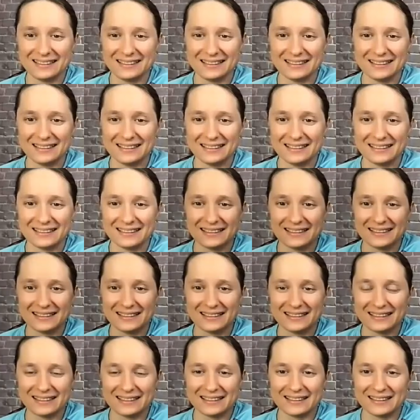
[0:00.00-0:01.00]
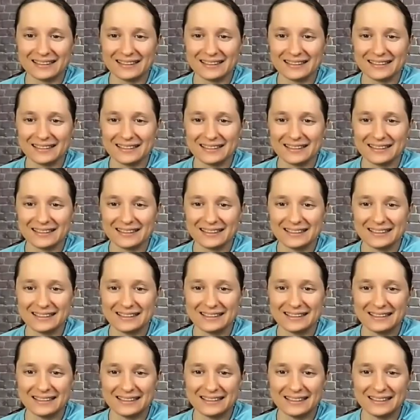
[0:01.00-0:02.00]

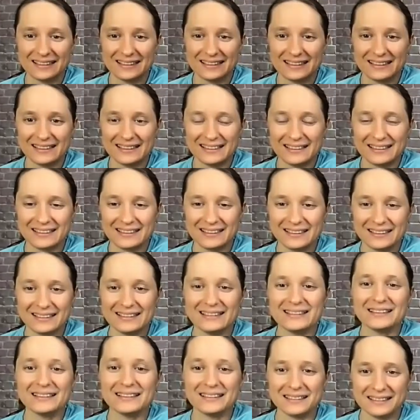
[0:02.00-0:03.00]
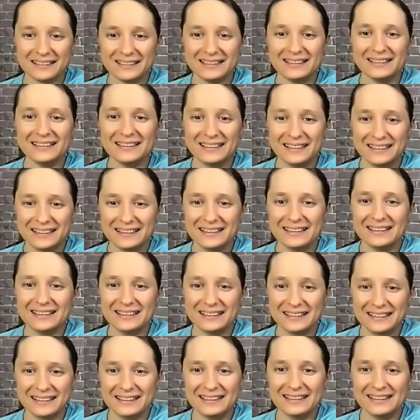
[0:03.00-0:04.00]

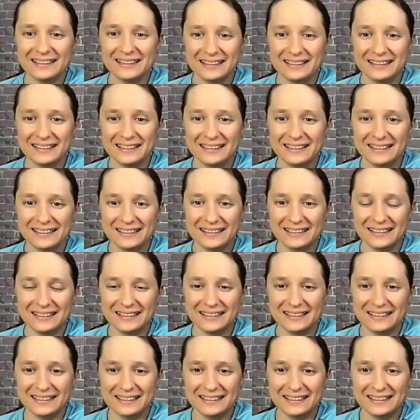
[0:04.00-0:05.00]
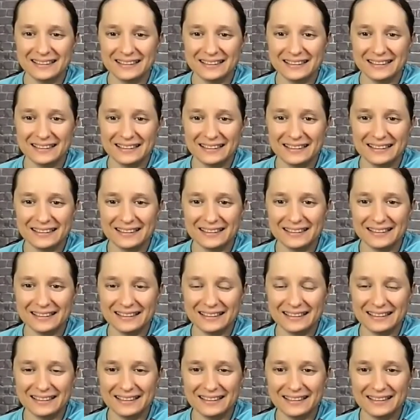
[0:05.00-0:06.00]

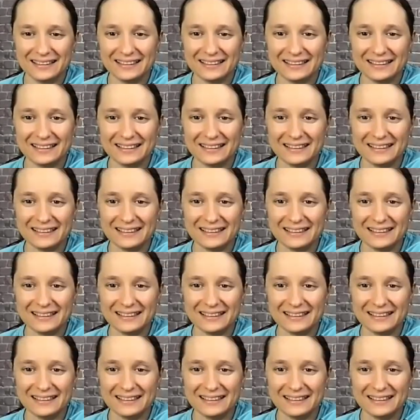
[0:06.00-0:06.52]
(silent)